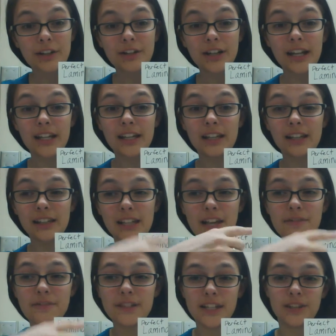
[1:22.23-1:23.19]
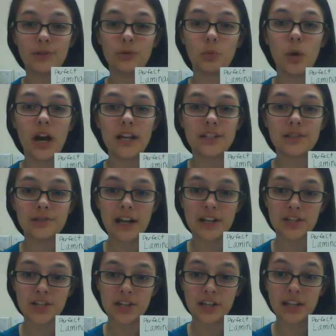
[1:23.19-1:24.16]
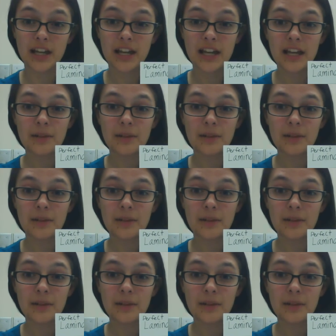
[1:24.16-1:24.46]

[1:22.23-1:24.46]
creating a lift in the y direction